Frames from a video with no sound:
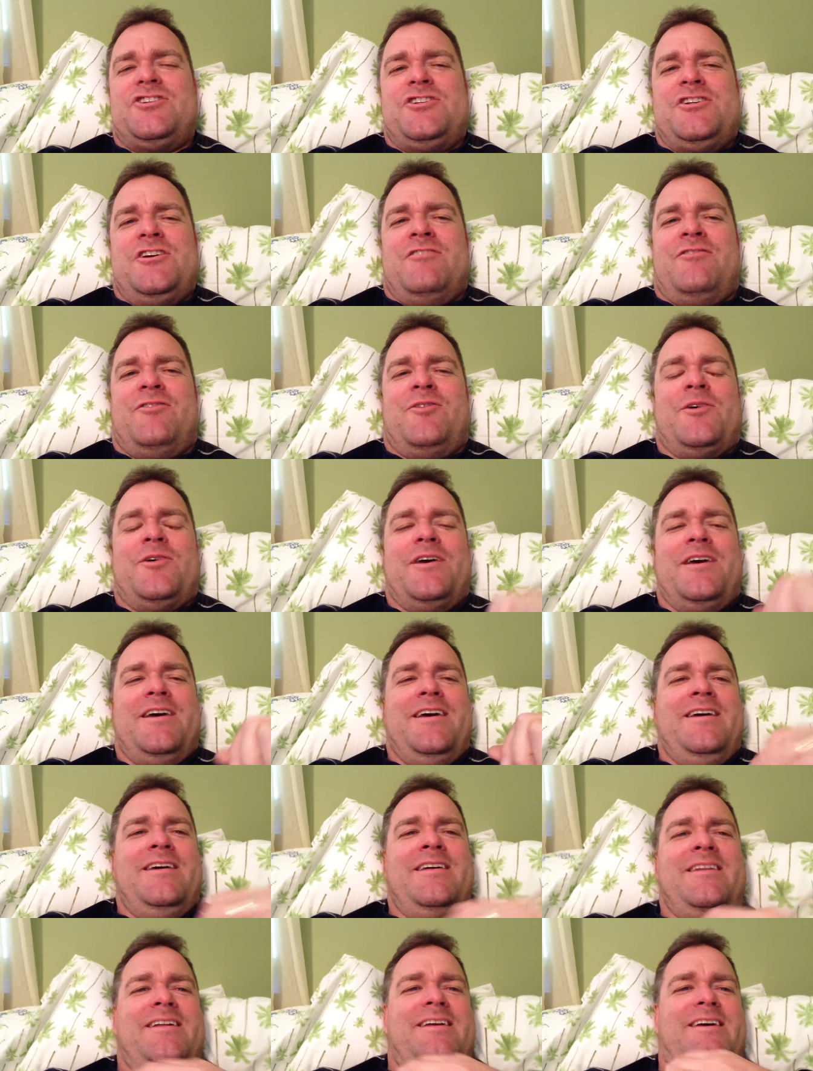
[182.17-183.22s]
cheer for you,
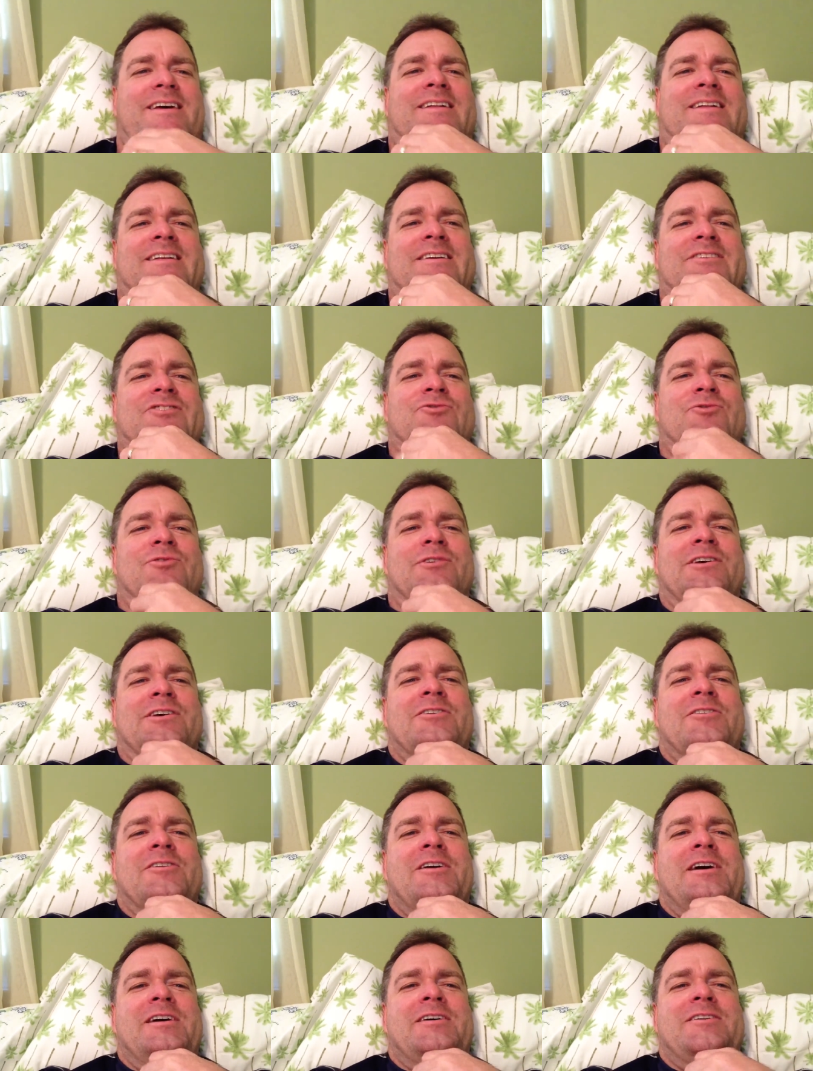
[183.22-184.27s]
and that's really
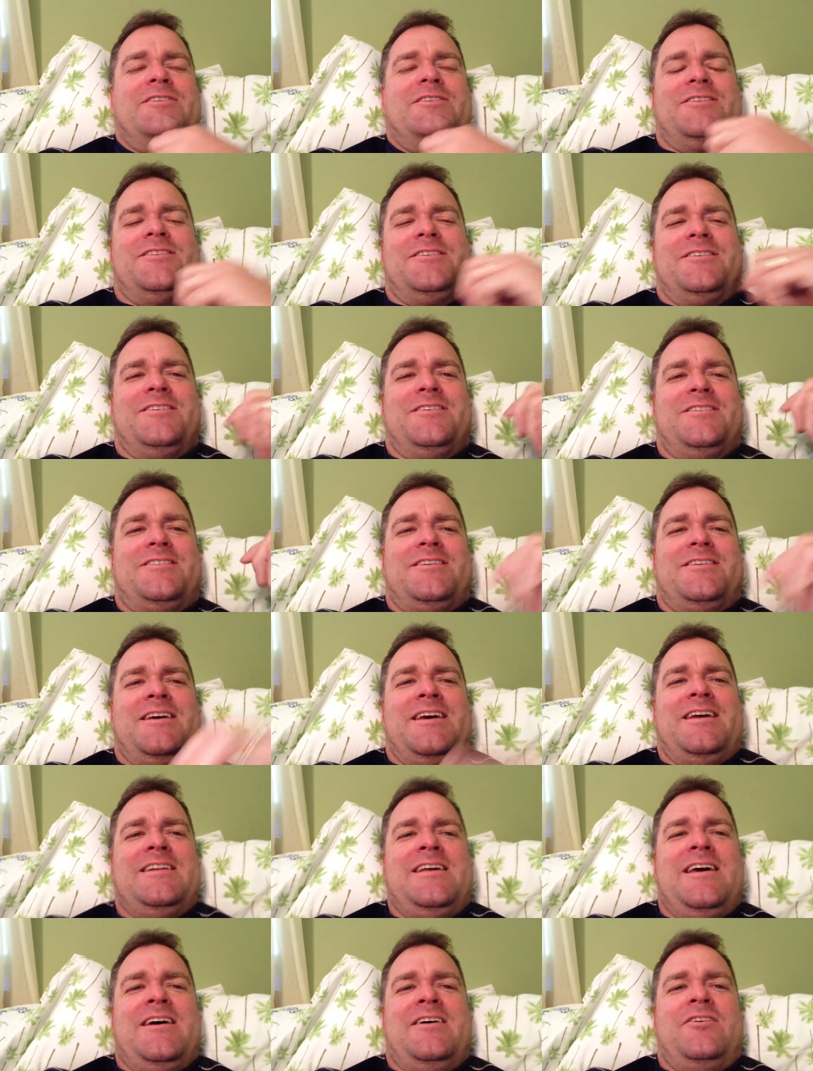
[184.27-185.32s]
great to
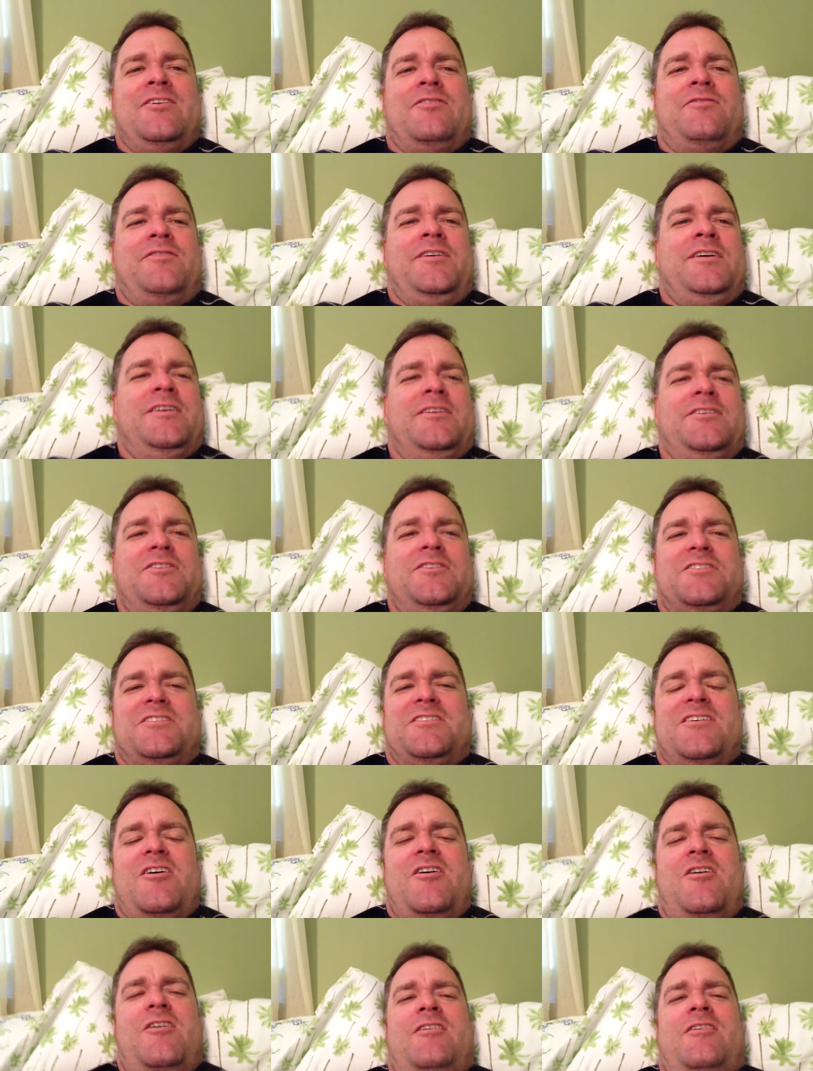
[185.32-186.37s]
get down. You're feeling just
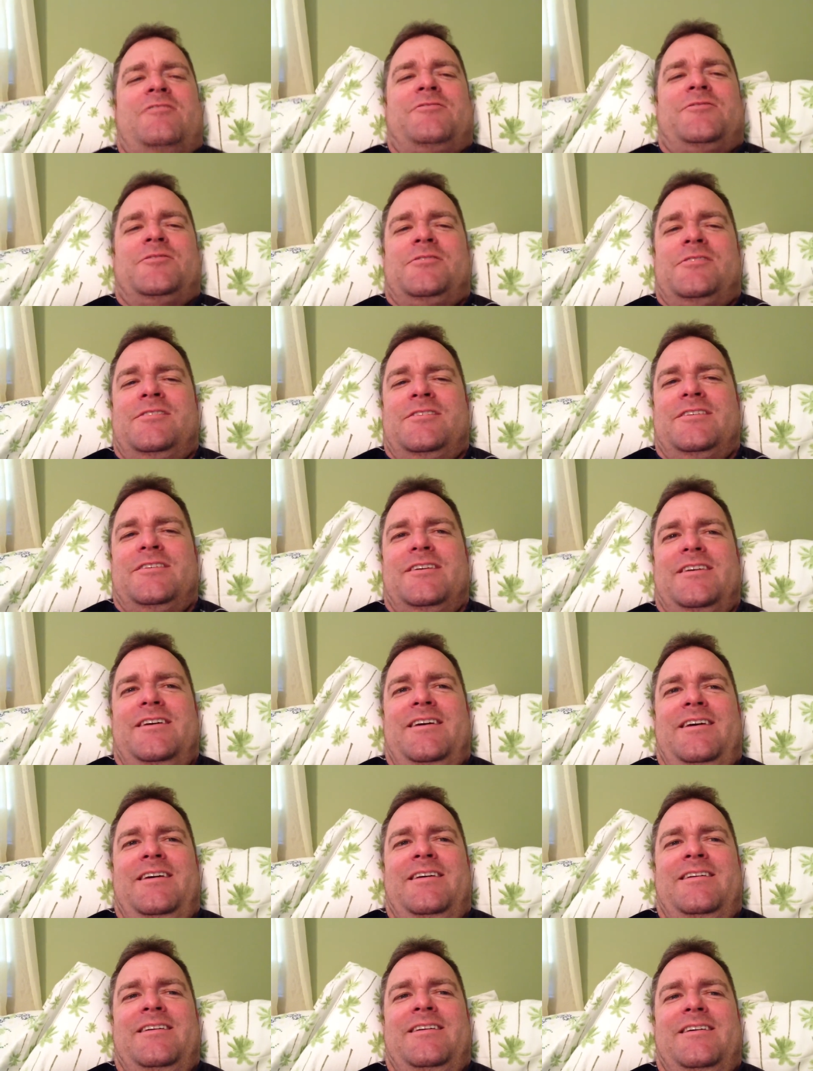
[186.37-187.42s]
awful.
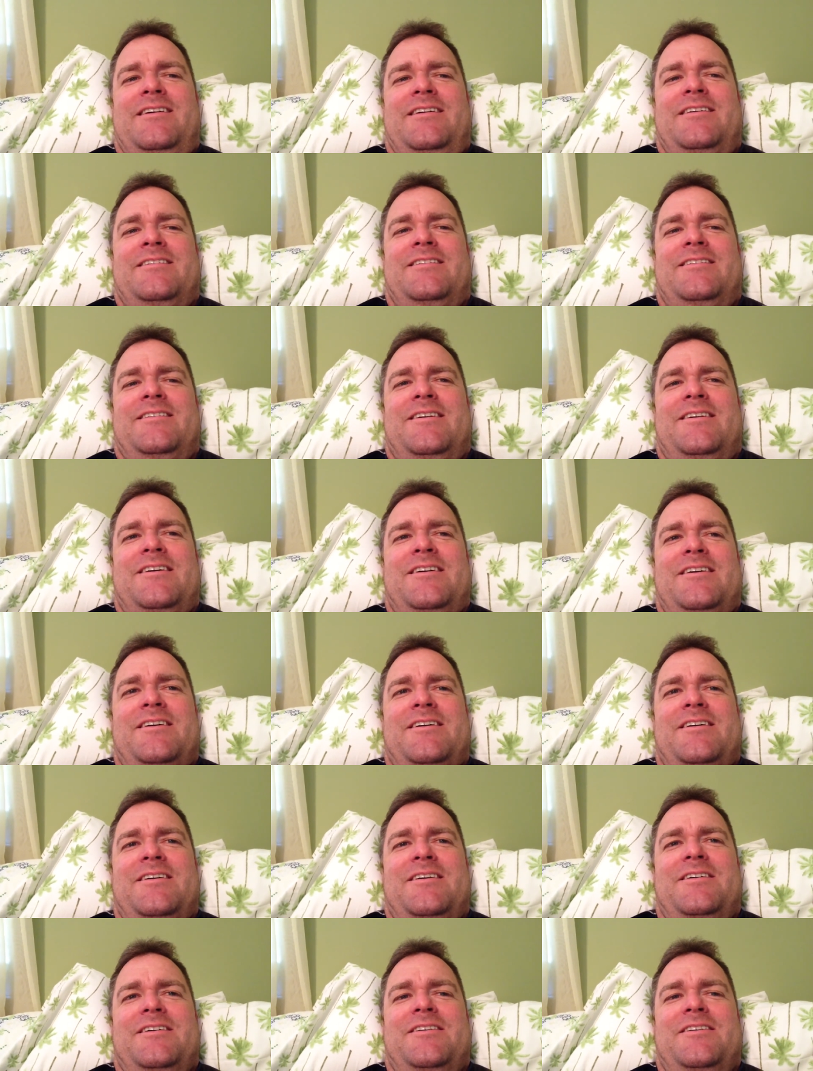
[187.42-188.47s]
And,
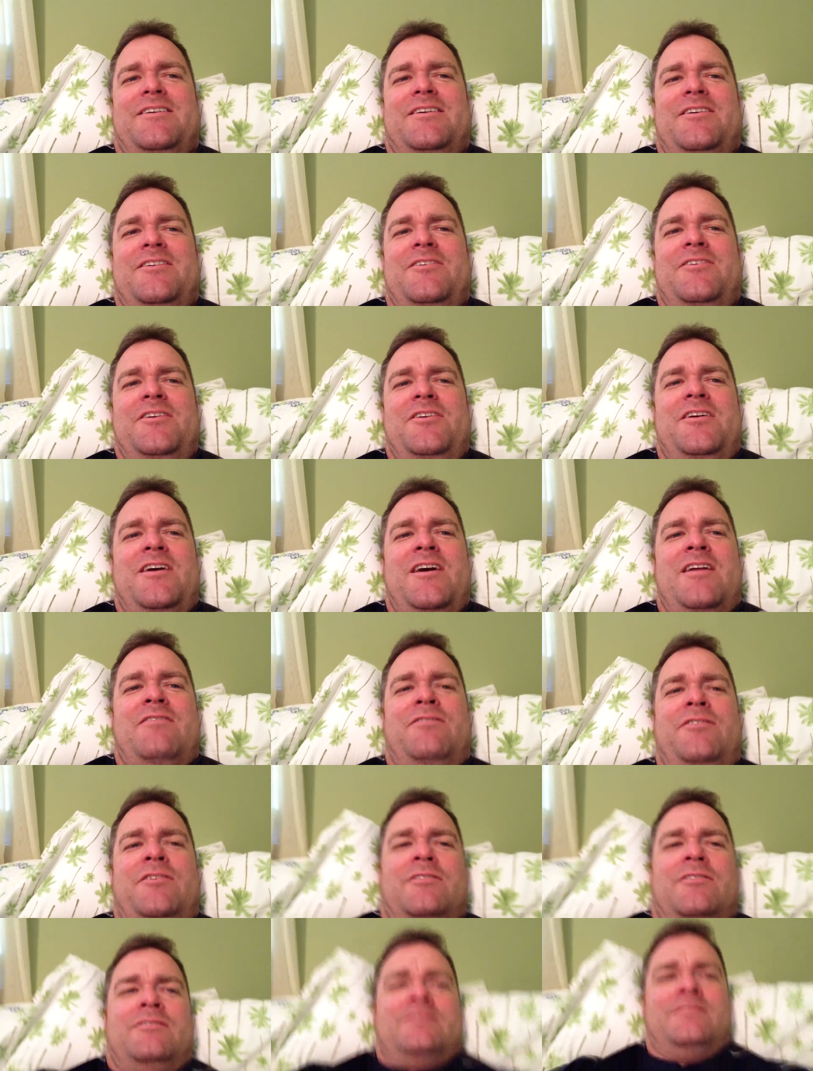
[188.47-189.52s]
you kind of
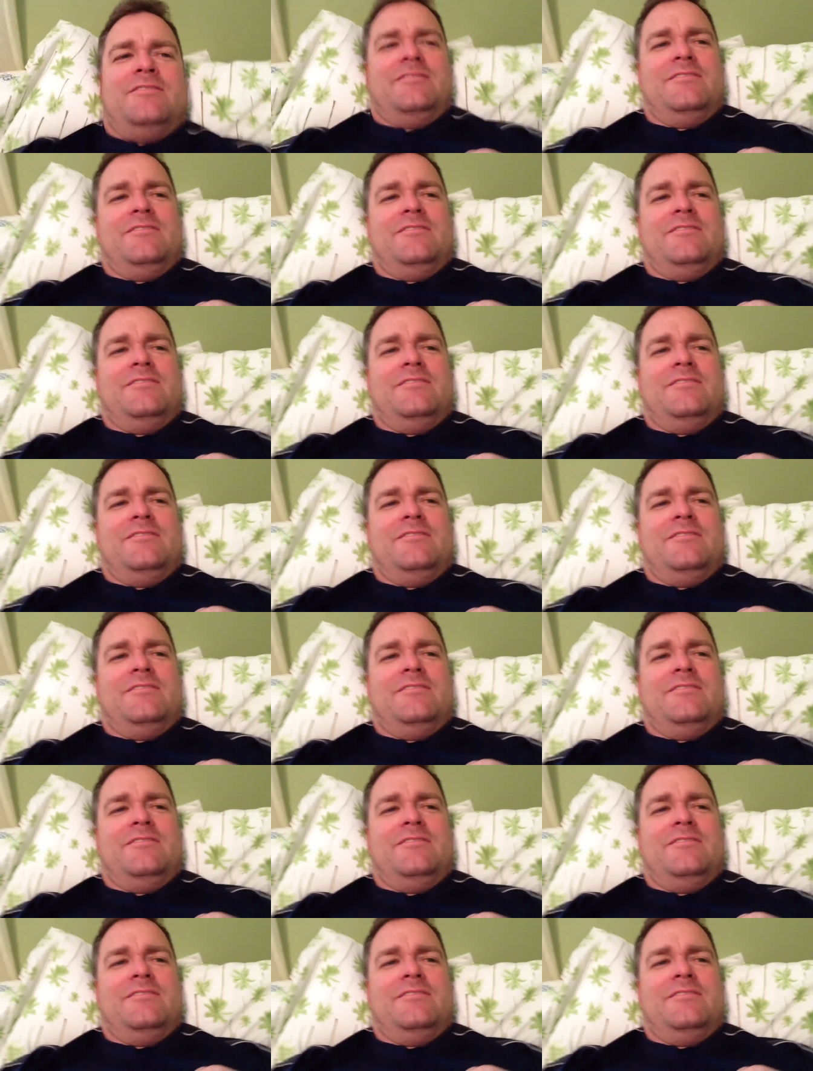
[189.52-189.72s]
feel